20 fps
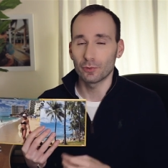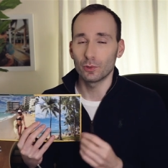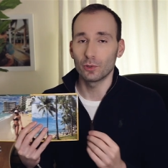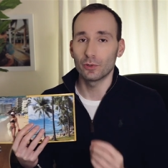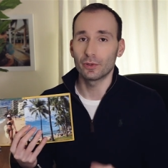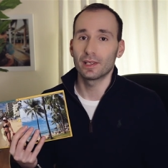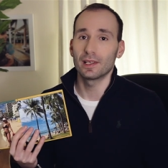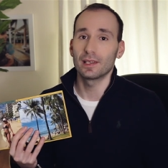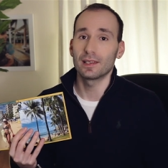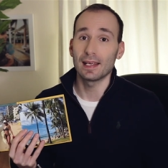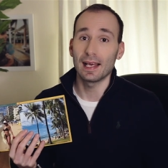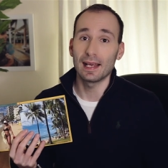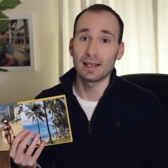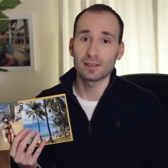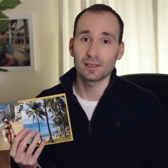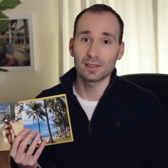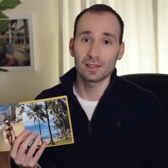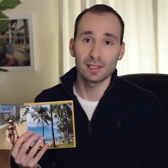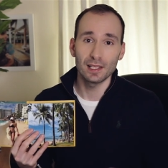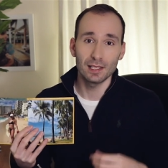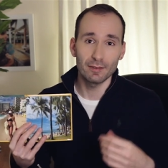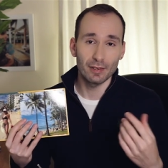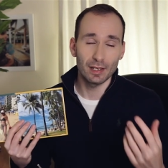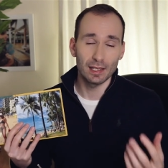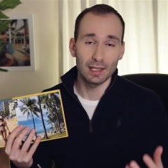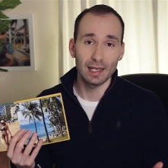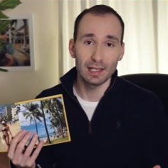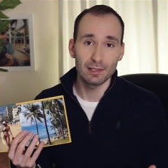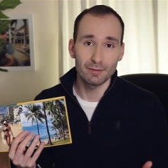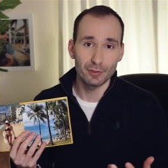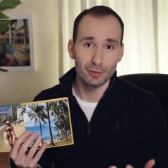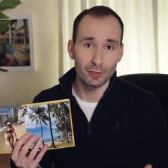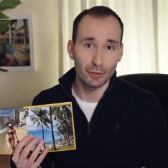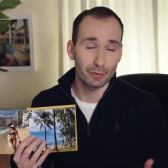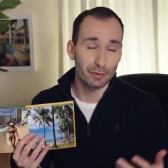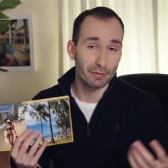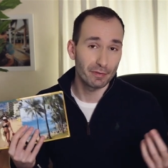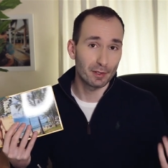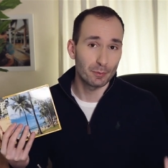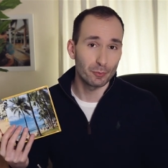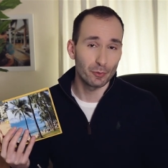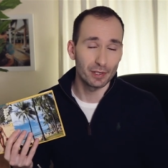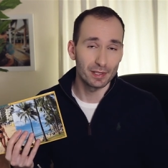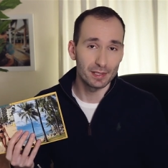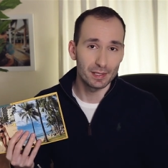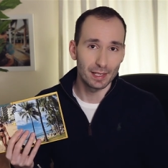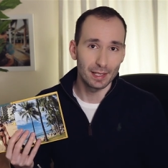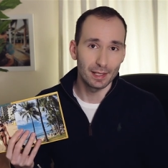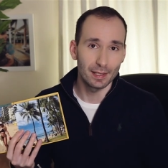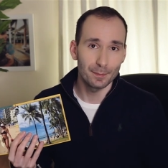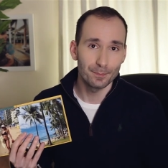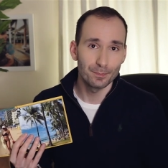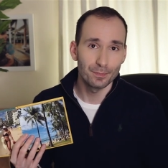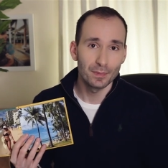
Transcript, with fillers: looking as Silverlight photographic printing.